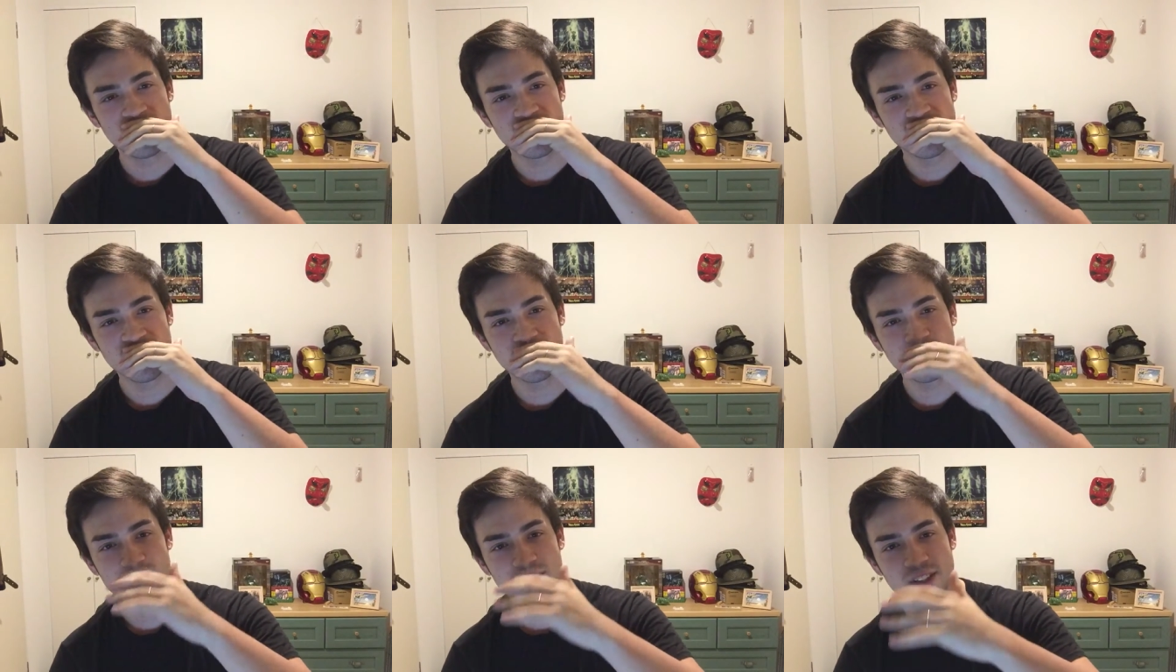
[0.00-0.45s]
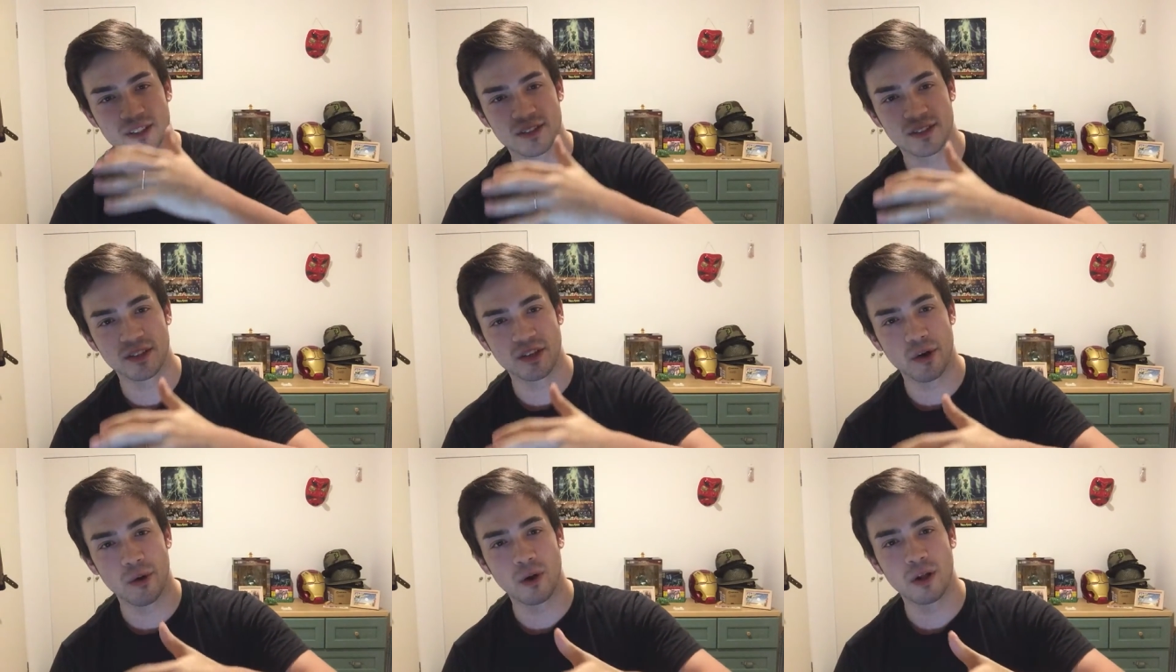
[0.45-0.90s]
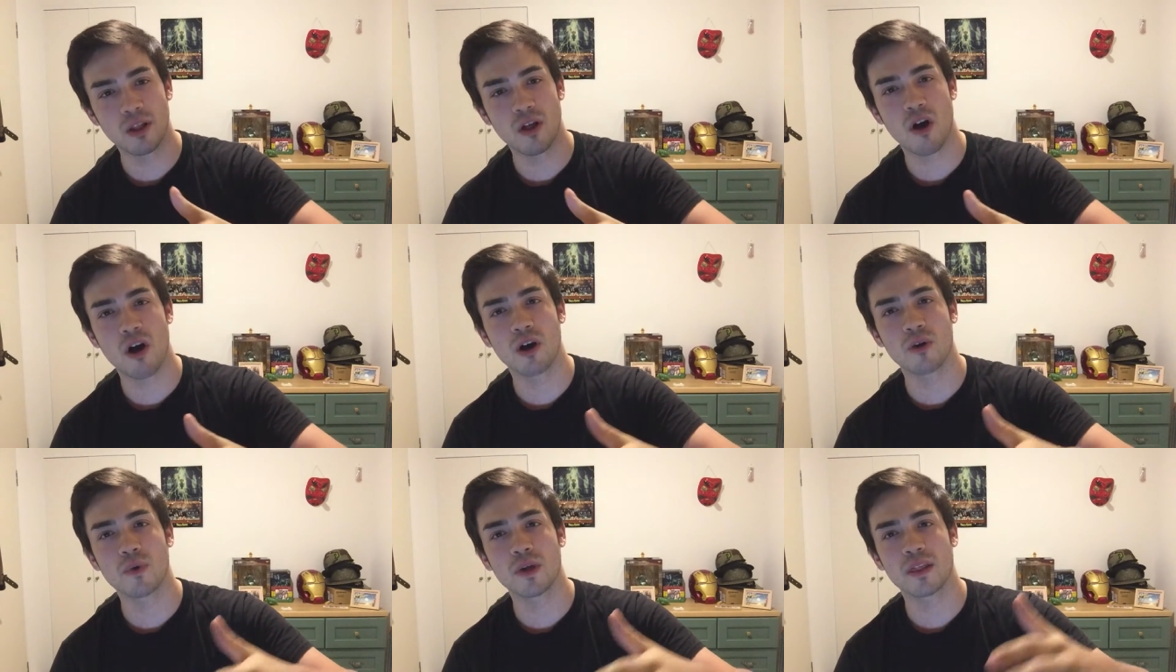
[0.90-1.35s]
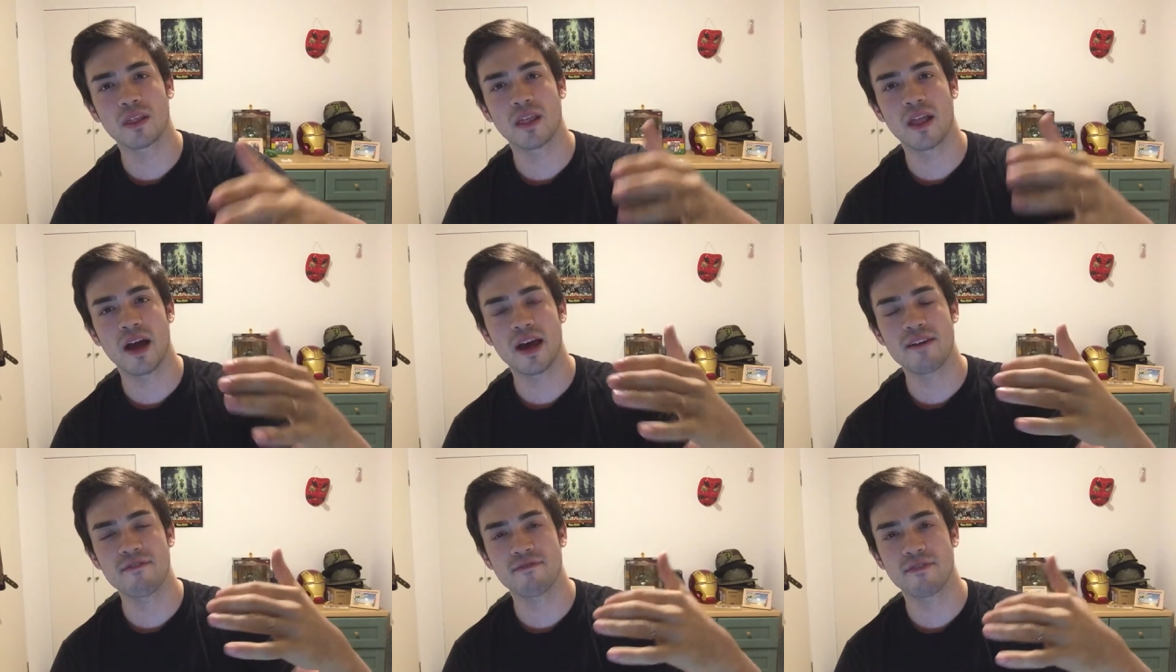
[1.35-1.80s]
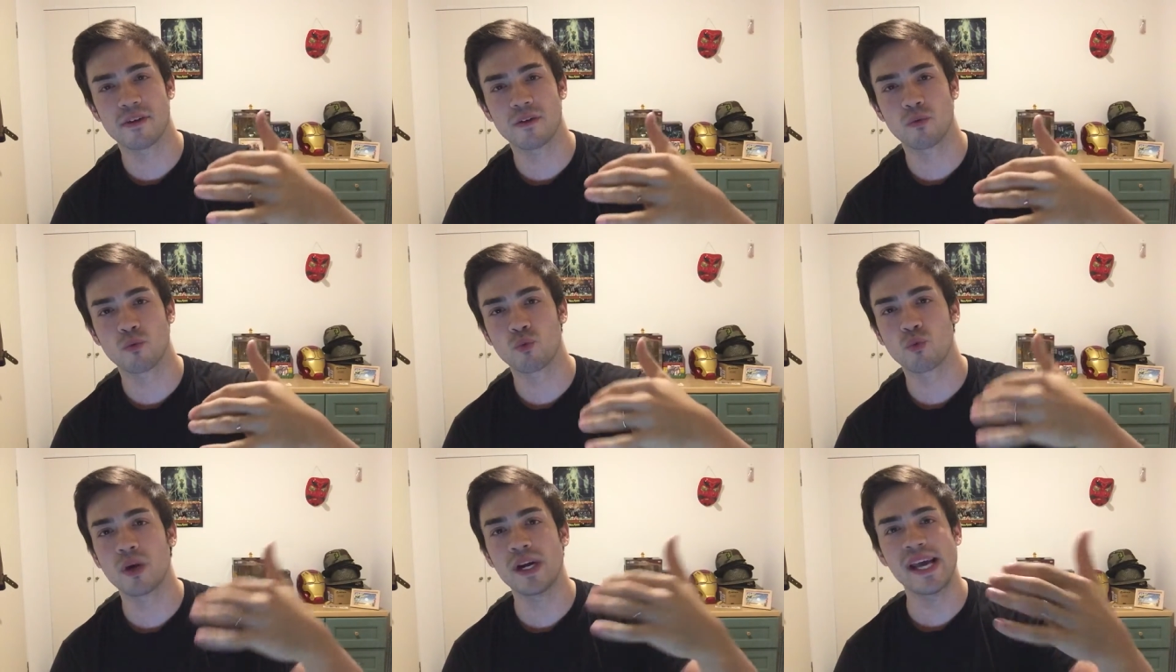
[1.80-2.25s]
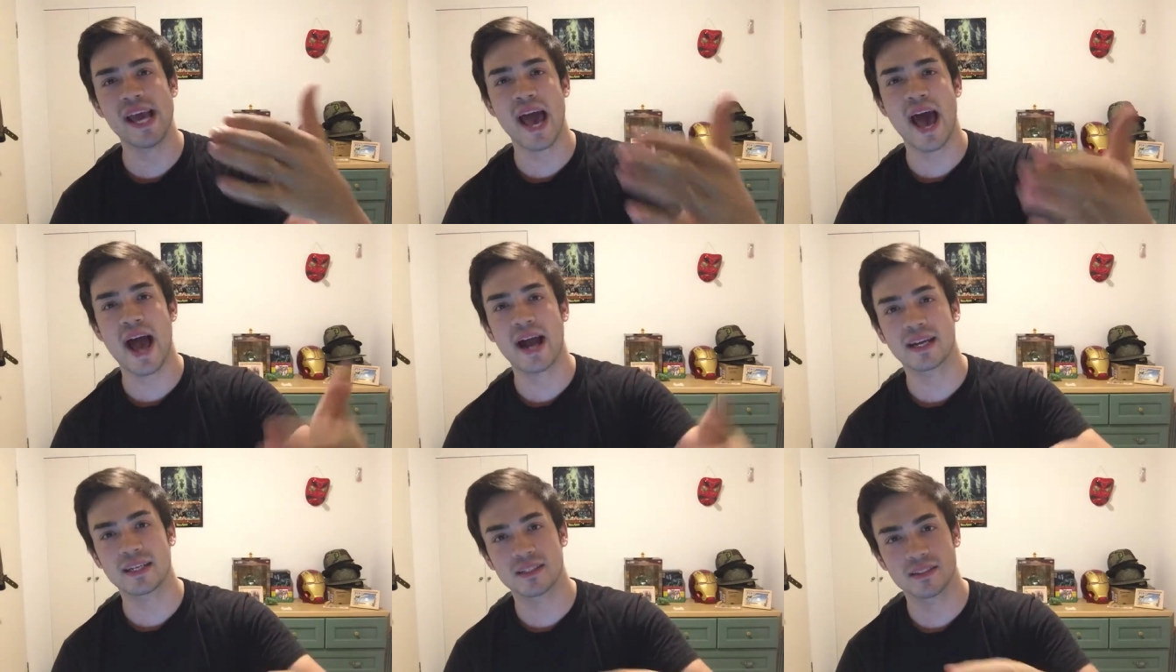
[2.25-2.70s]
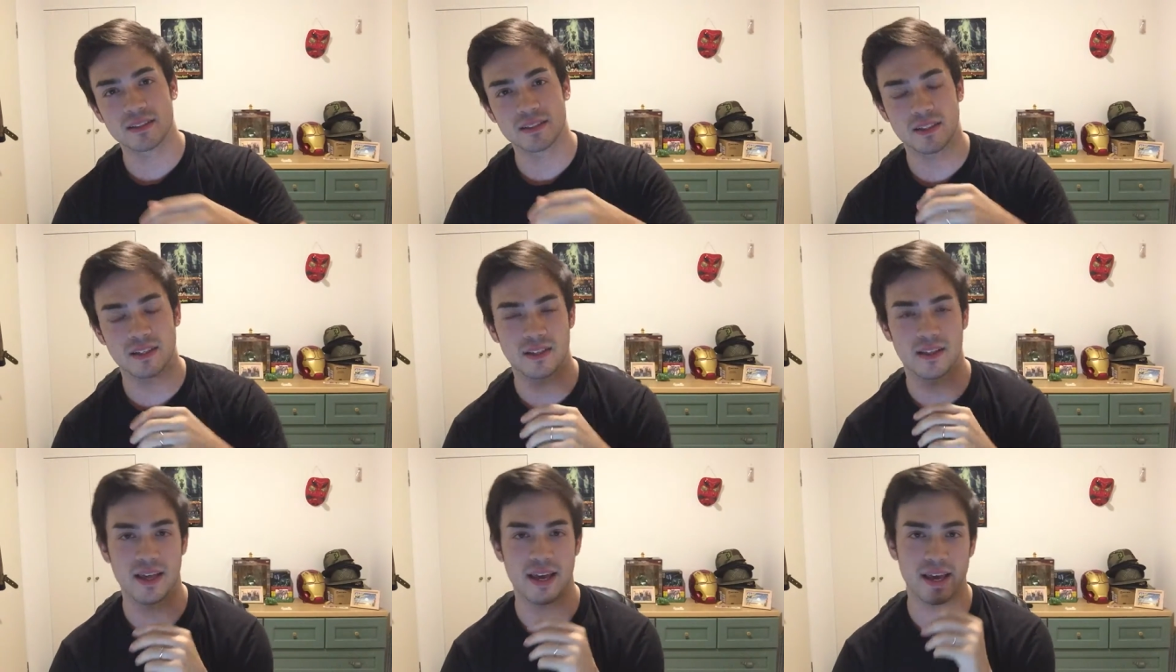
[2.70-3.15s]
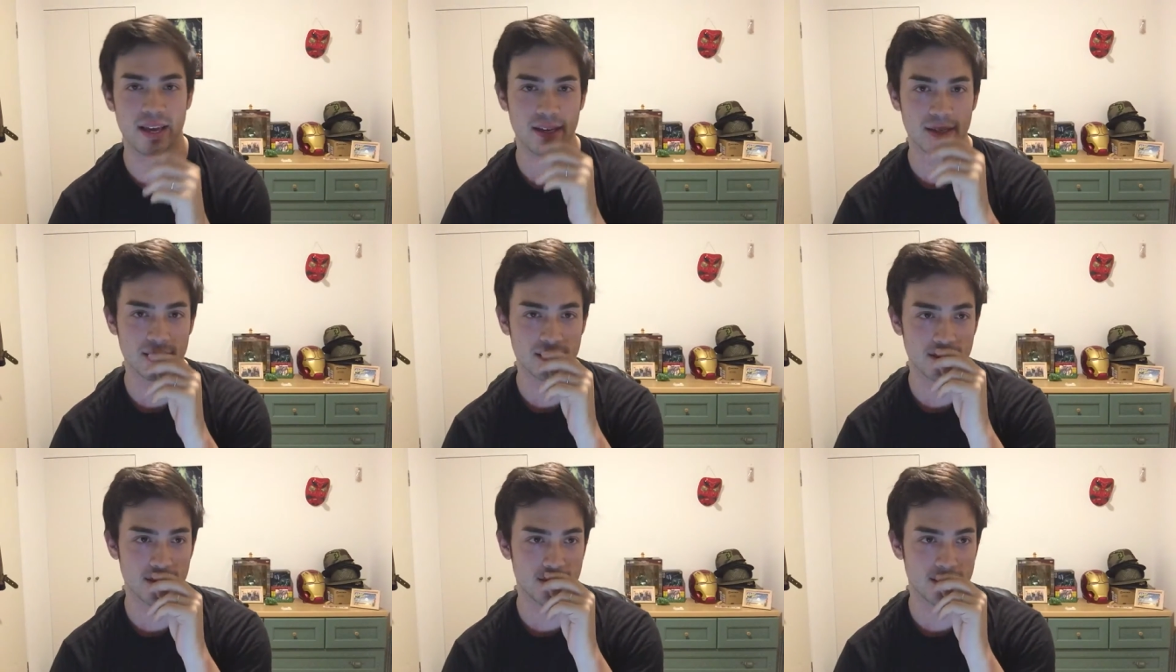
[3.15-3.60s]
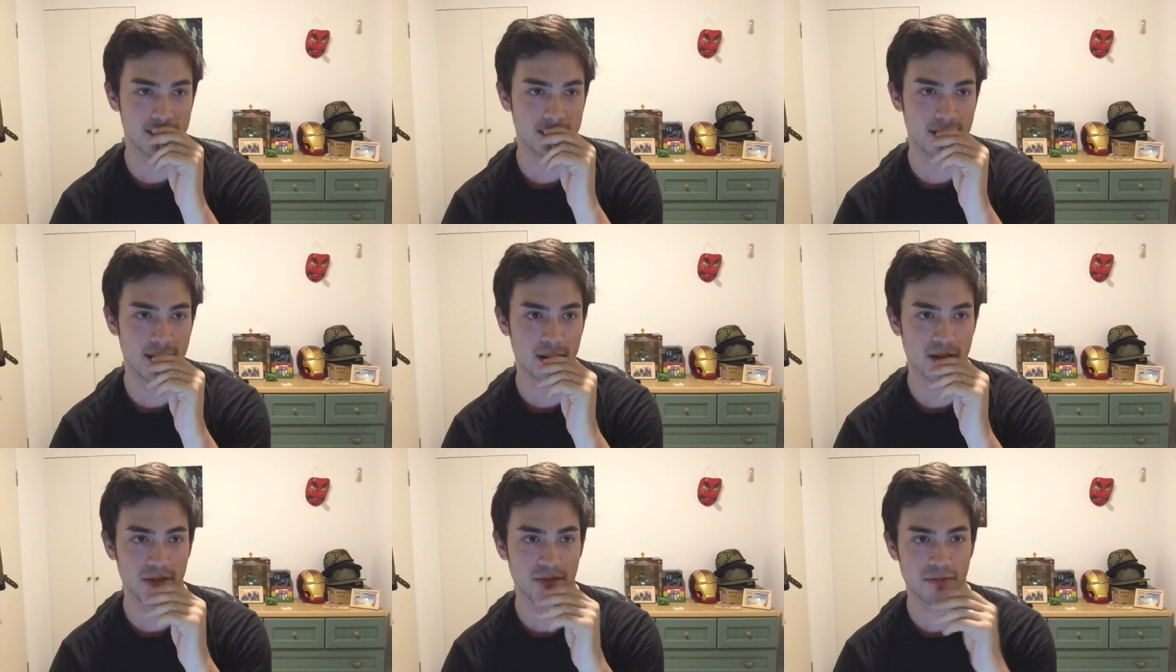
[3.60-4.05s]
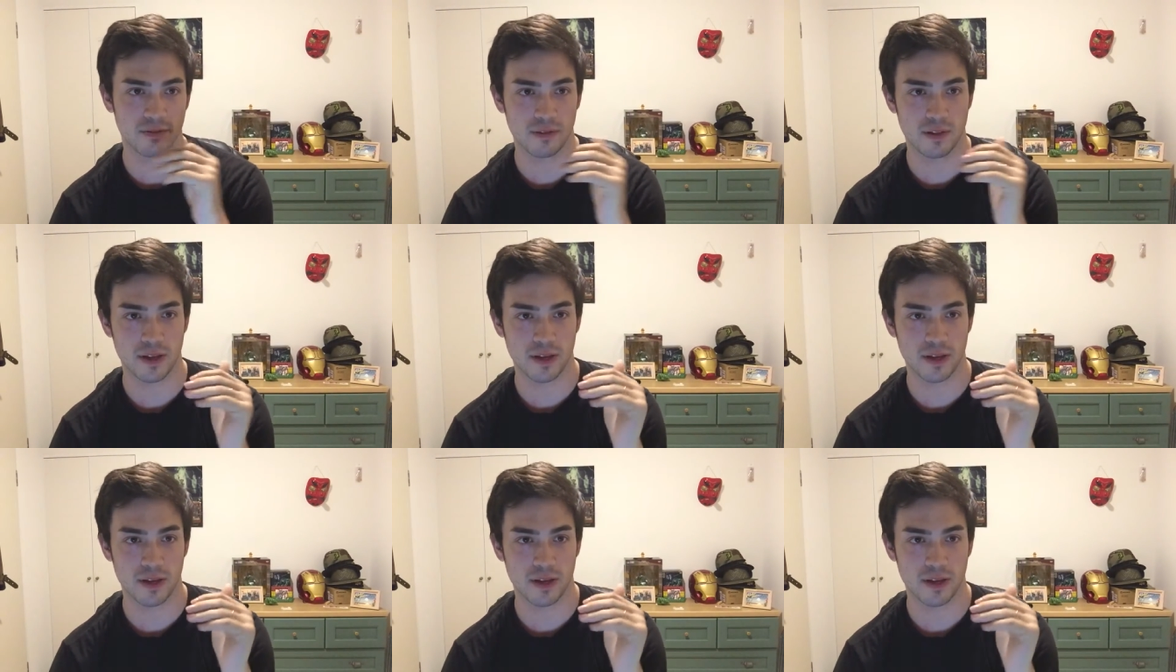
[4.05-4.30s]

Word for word: you know, just go along with life and react to things instead of